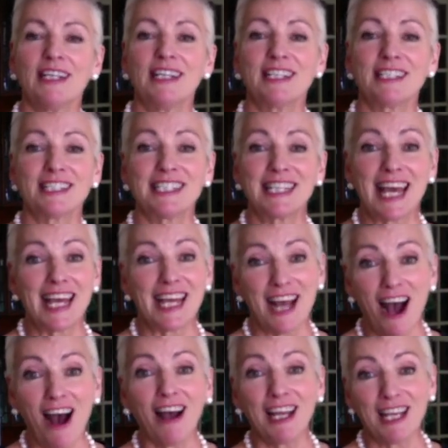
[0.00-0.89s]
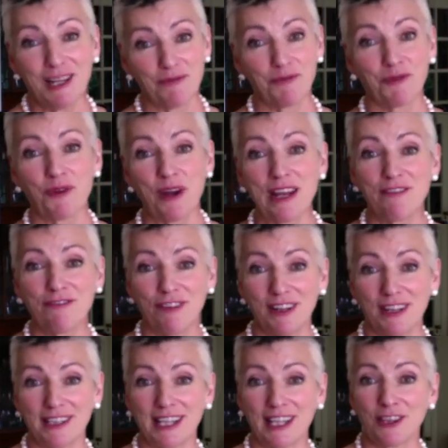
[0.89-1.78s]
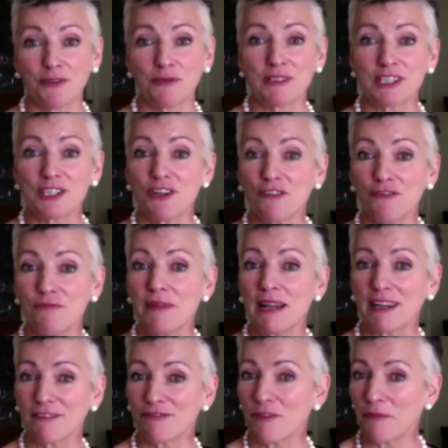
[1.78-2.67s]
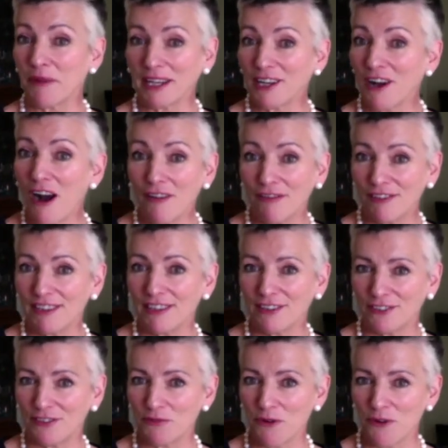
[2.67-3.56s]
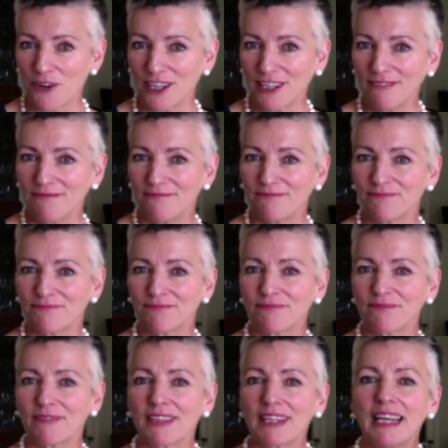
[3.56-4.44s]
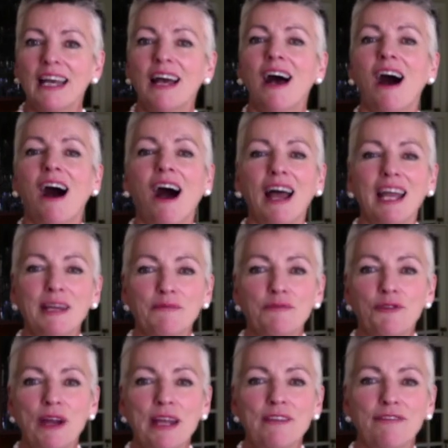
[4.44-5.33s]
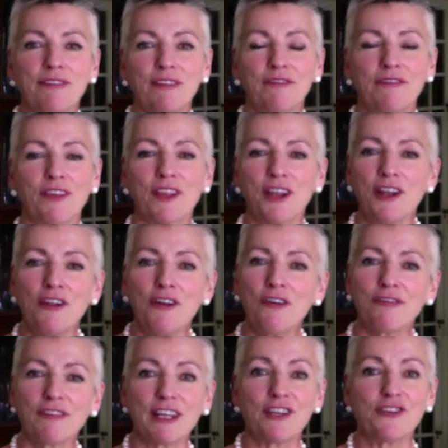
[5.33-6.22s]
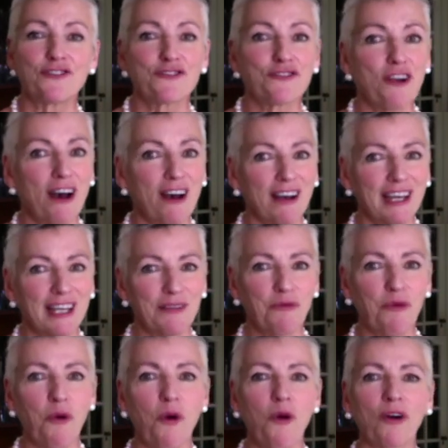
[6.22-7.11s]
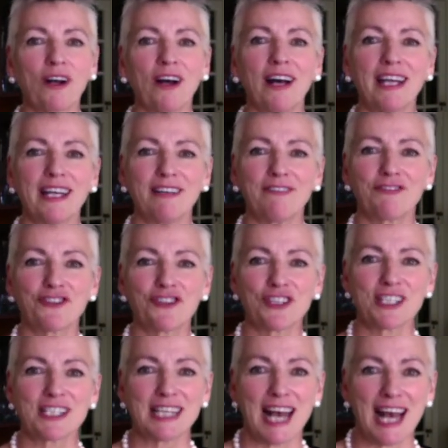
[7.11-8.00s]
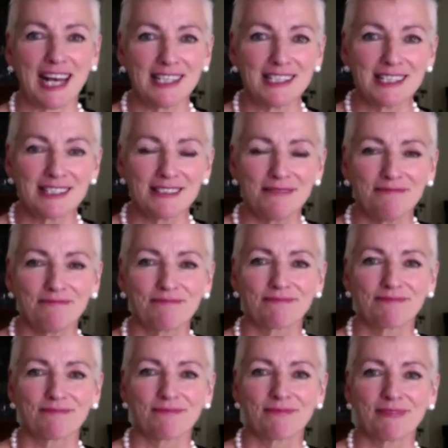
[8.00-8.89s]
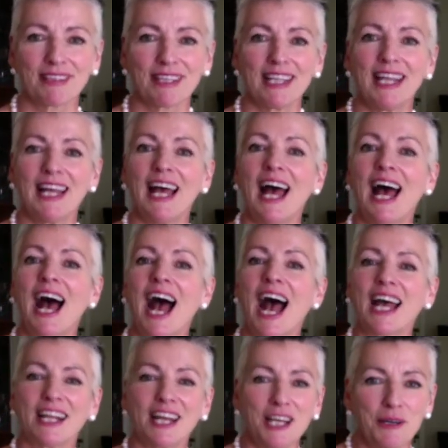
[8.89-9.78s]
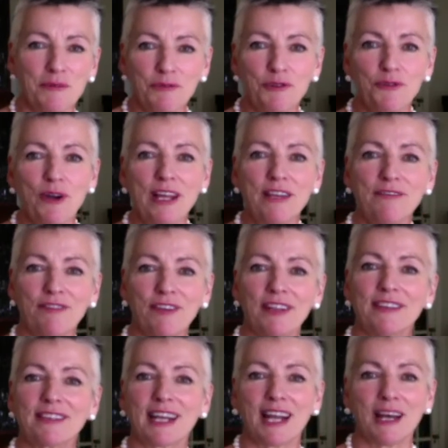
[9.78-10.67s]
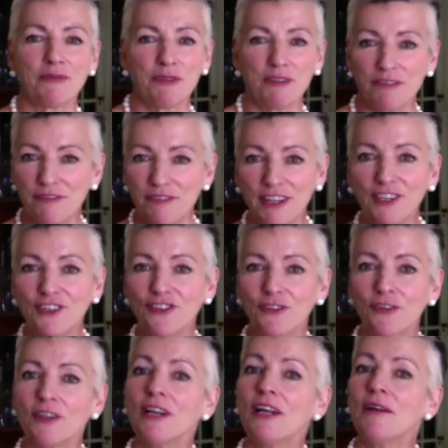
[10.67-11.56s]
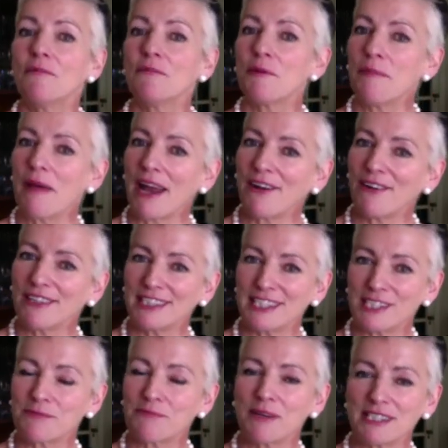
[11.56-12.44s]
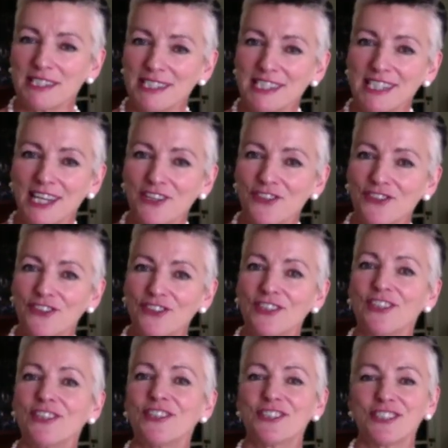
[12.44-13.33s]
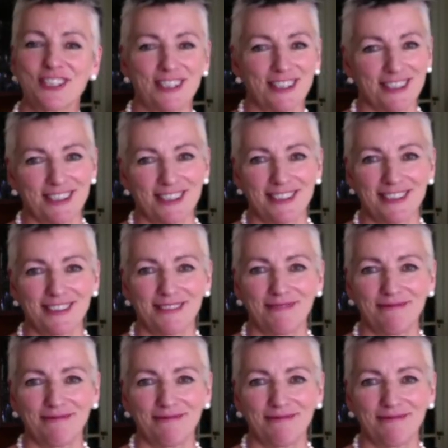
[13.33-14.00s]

Today, I am grateful that there was enough milk for my coffee this morning. I am grateful for the lovely dry walk I have just had. And I am grateful that I will finish preparing this presentation tonight.